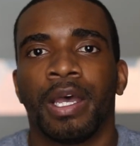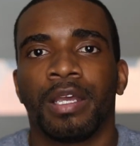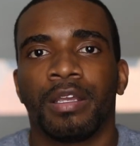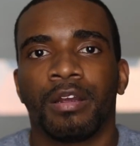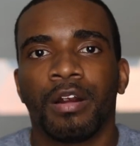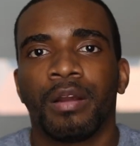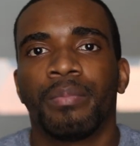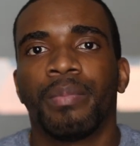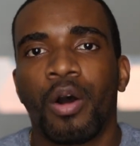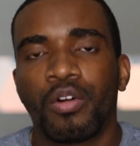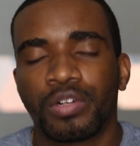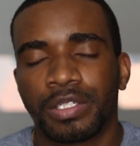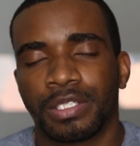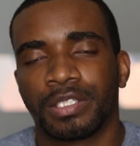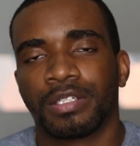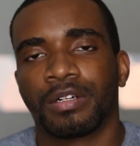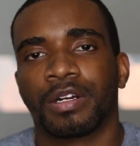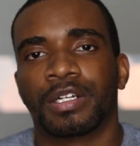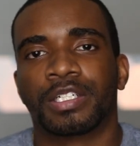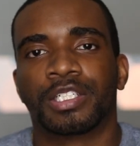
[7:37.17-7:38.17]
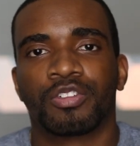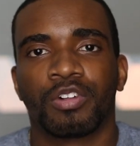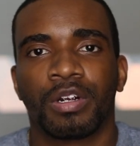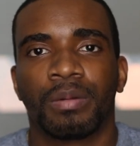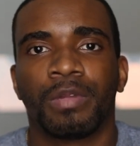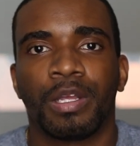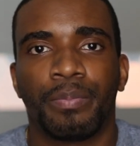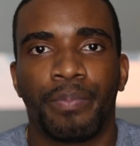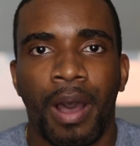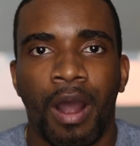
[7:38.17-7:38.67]
Your emotions are
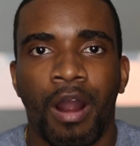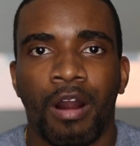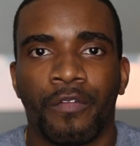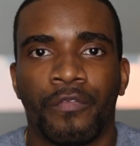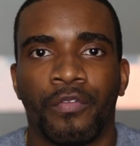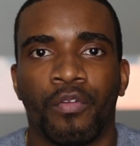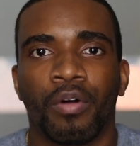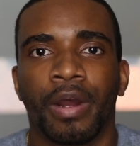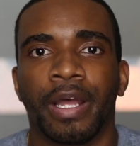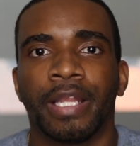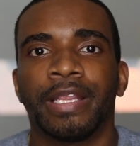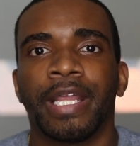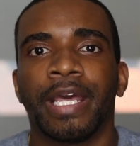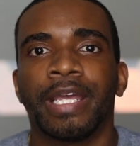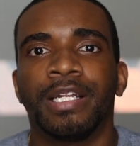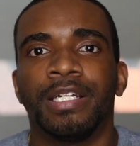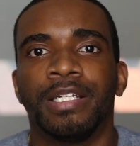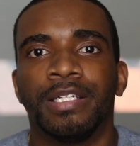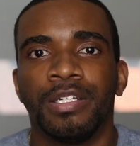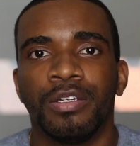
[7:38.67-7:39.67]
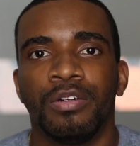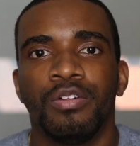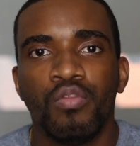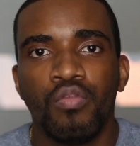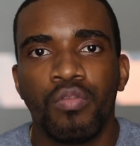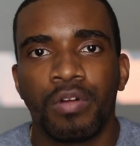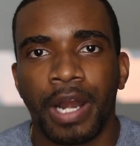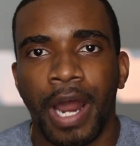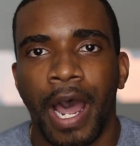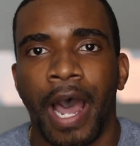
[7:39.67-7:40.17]
extremely powerful and they
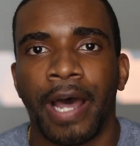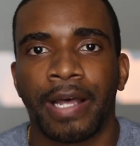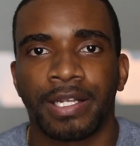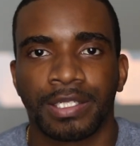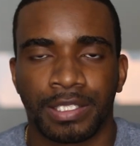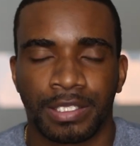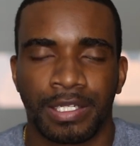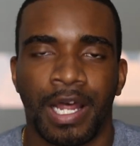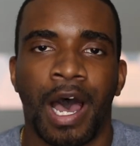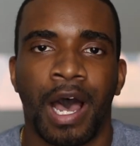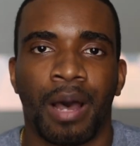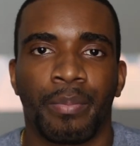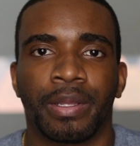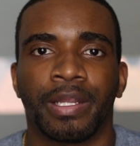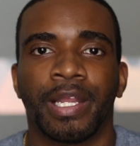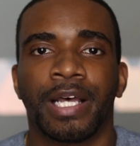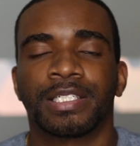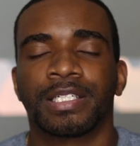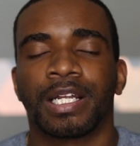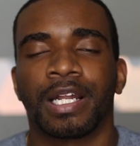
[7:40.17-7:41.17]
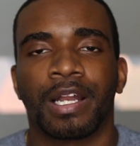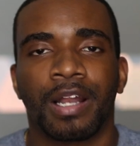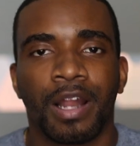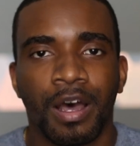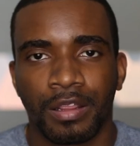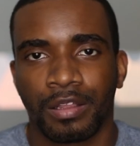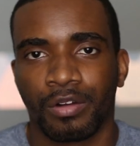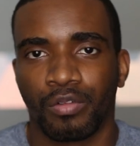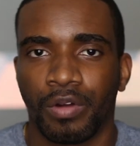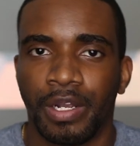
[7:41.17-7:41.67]
do not stop. And that's
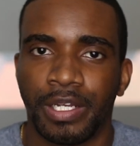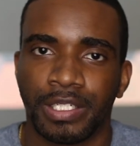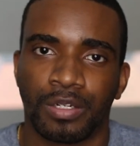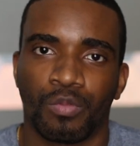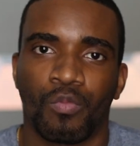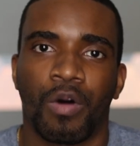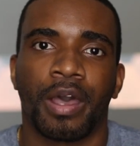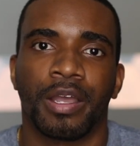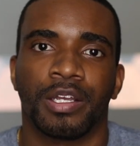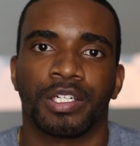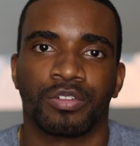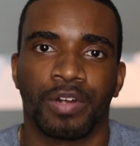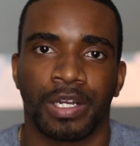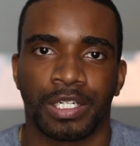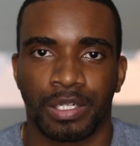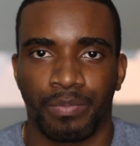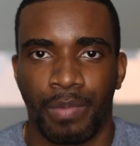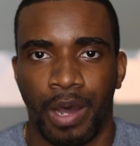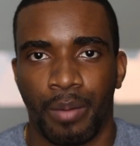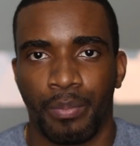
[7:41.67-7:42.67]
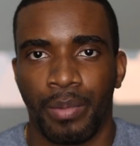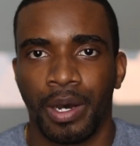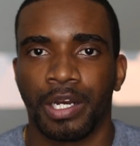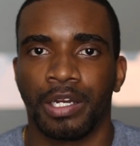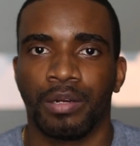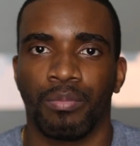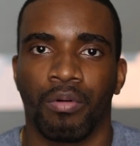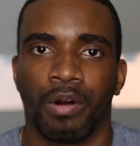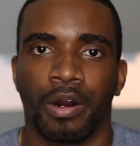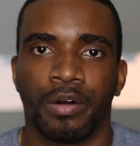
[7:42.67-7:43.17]
another reason why you stress about
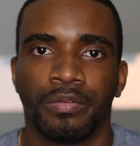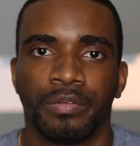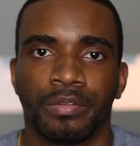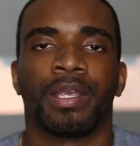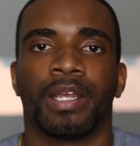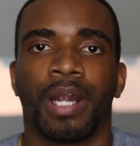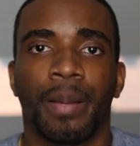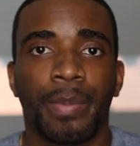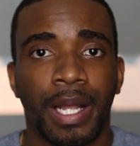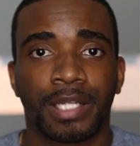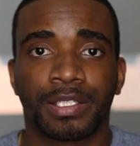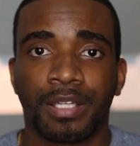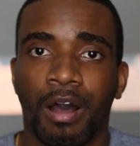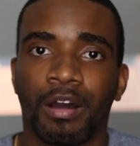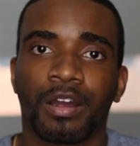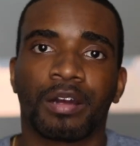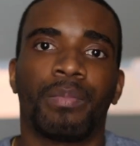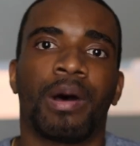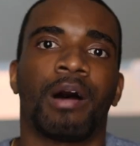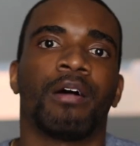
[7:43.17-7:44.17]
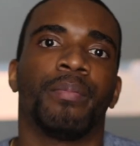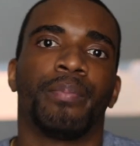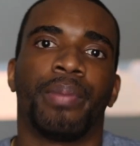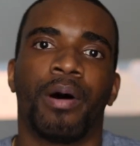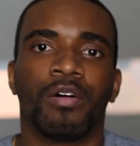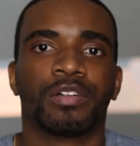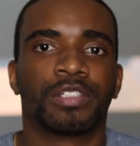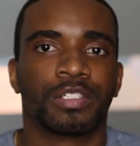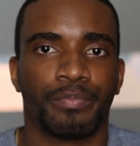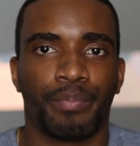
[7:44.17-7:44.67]
money, bro. And I'm not talking about
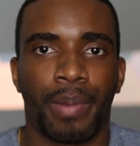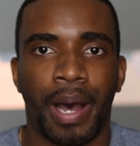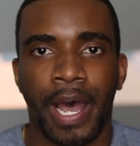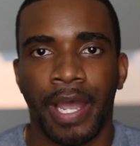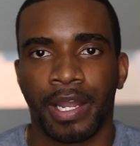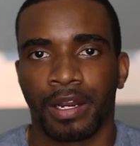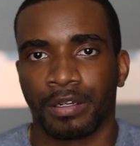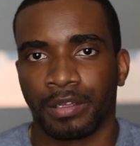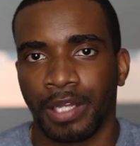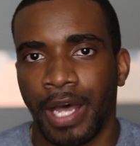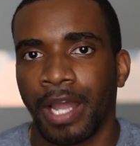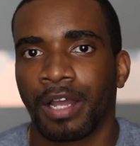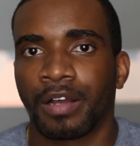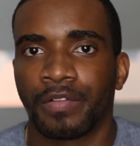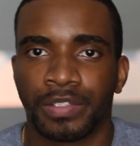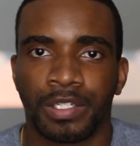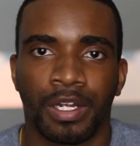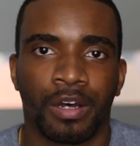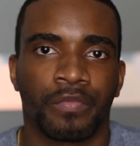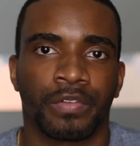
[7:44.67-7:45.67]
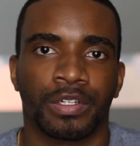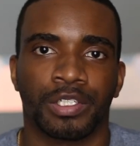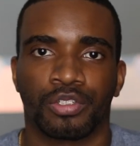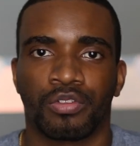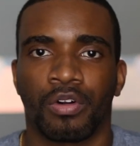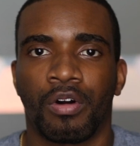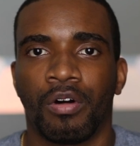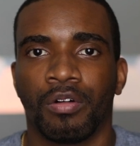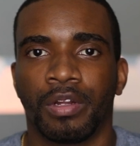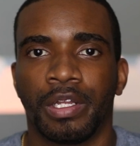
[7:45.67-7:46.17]
impulsive buying or lack of self
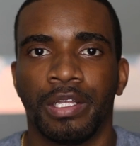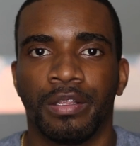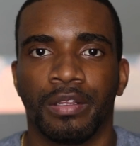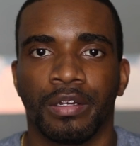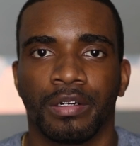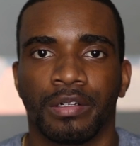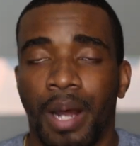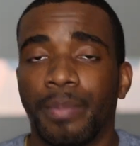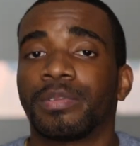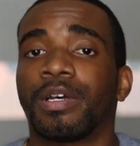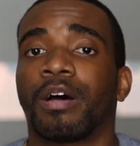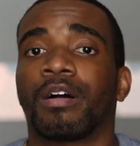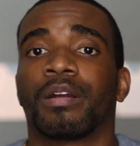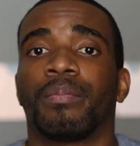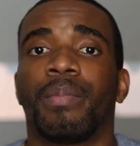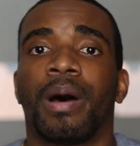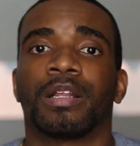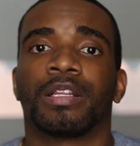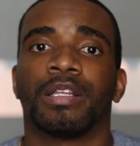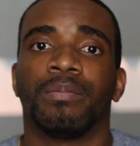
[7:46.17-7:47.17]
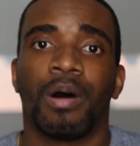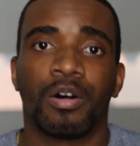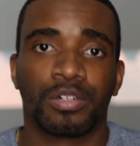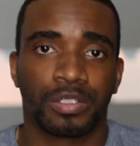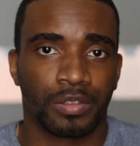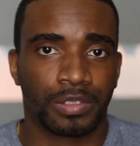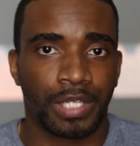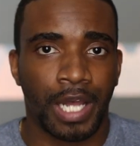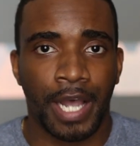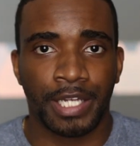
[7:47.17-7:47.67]
control either. I'm talking about the
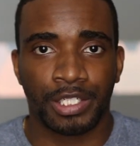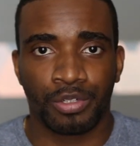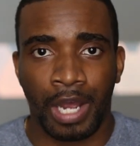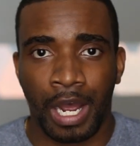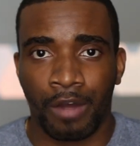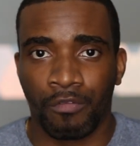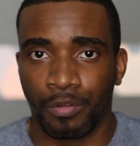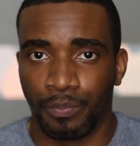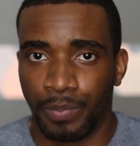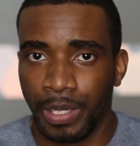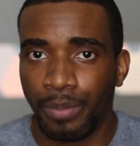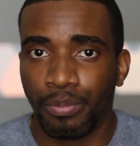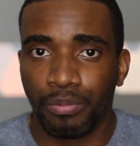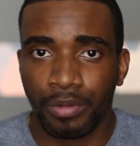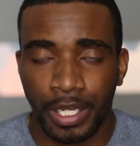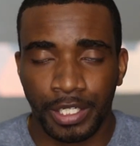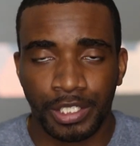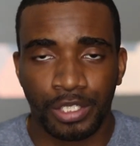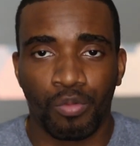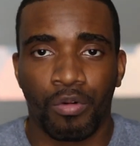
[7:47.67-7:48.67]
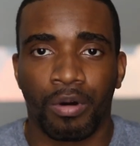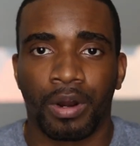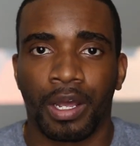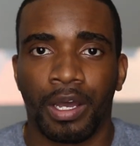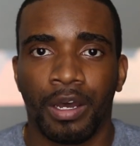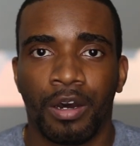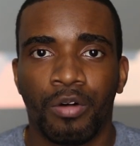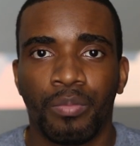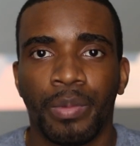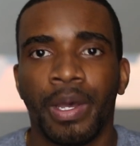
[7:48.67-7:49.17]
emotional ties you have with people that you want to
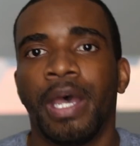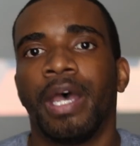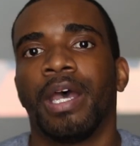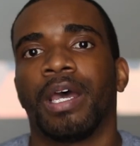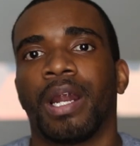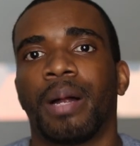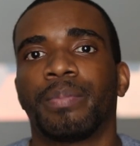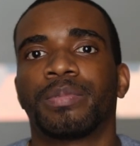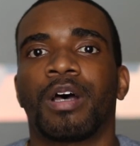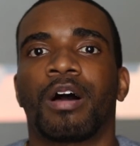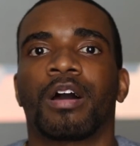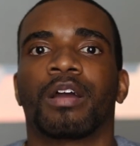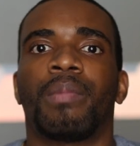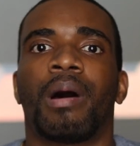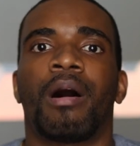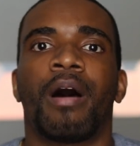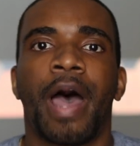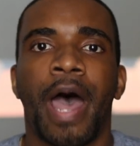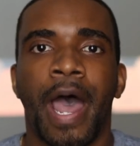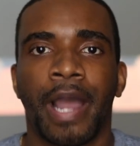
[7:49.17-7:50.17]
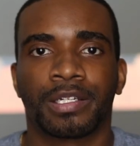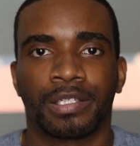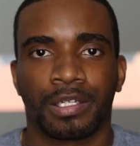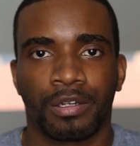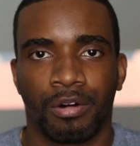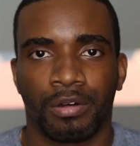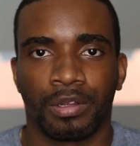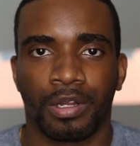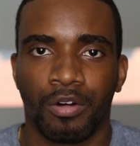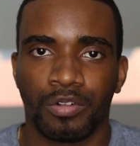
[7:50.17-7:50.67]
help, and I'm talking about
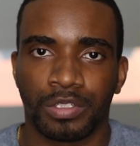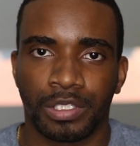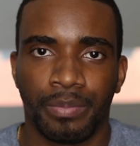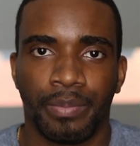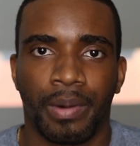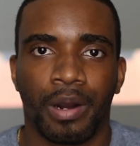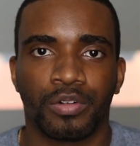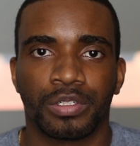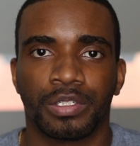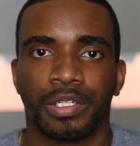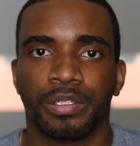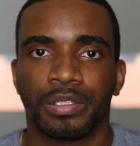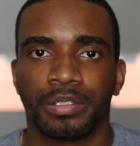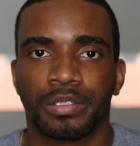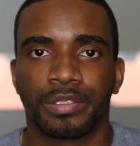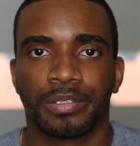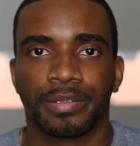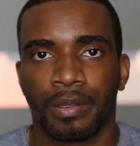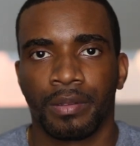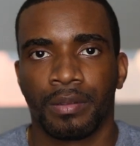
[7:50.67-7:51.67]
acting on those emotions.